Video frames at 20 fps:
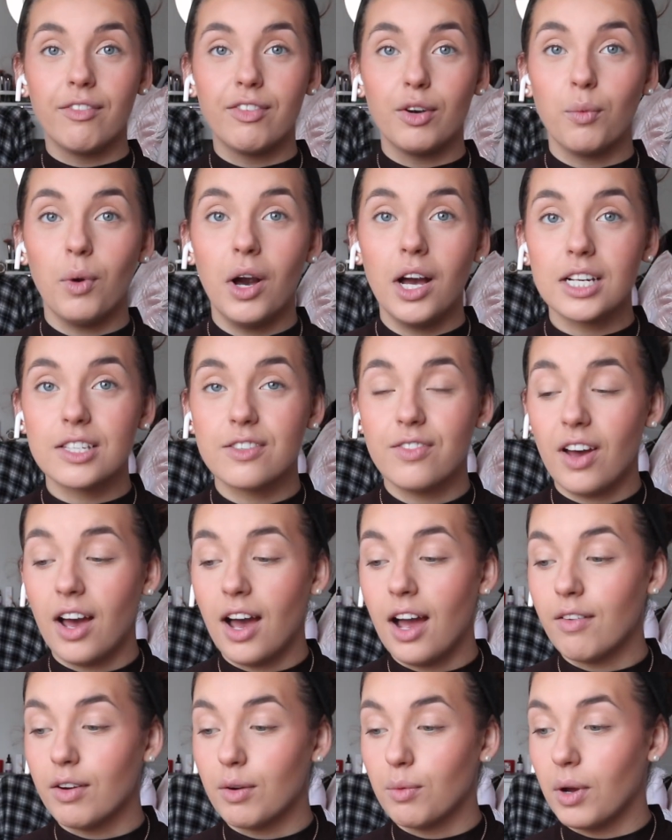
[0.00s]
if it works for
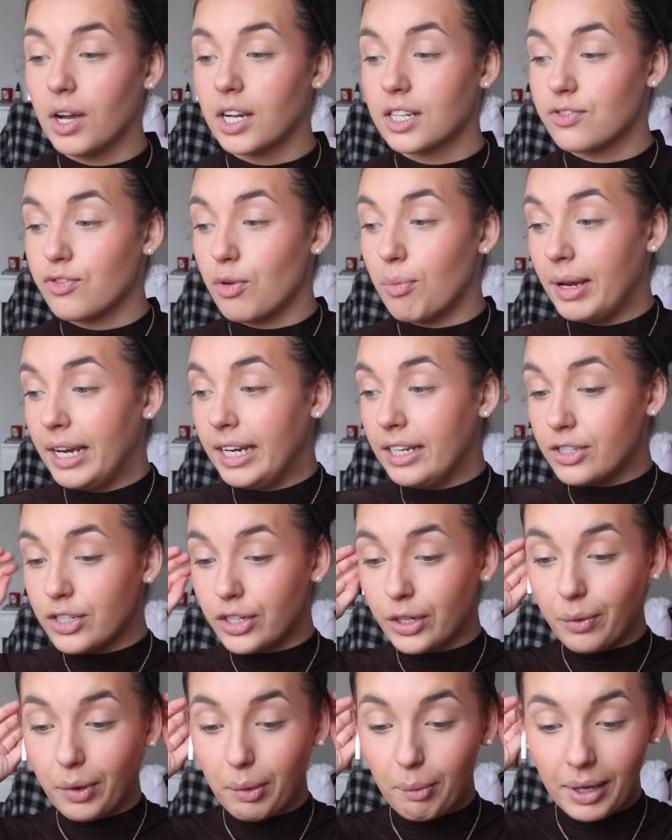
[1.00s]
her, it works for me, do you
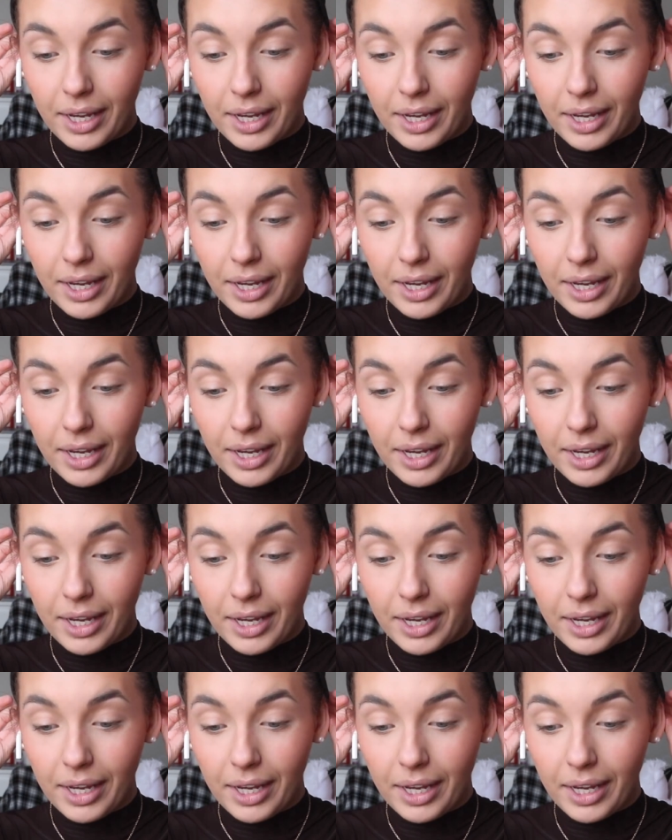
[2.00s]
know what I